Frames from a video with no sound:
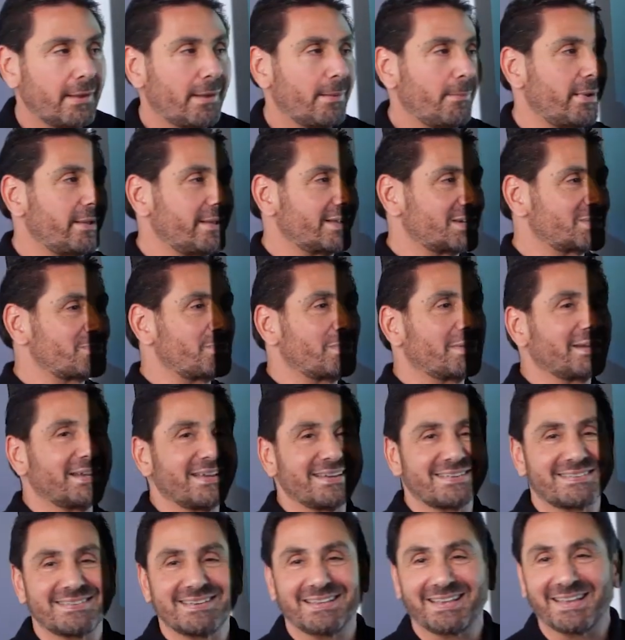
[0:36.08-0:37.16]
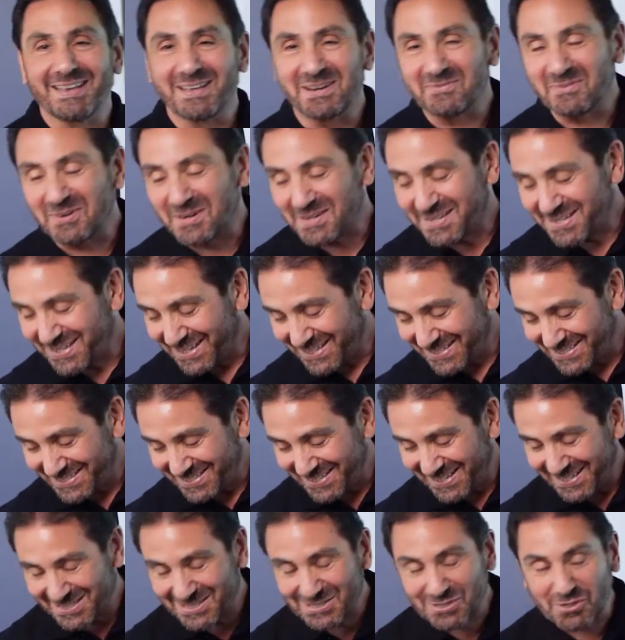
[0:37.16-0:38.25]
my explanation again of our test
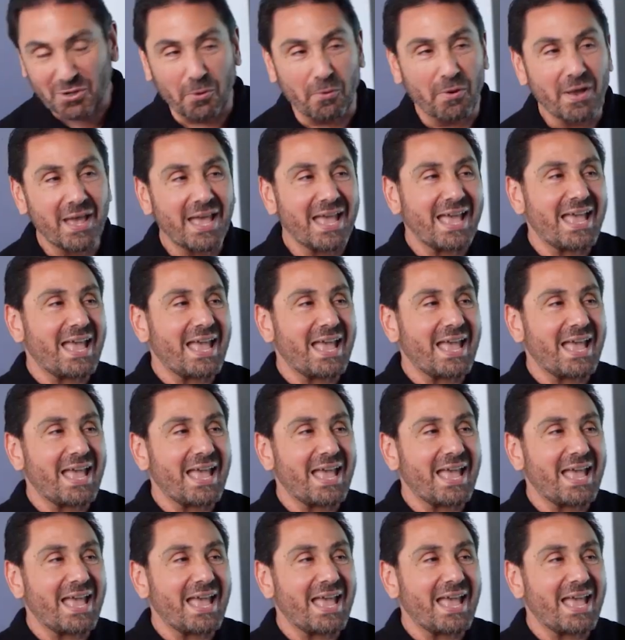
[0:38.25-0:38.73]
set. So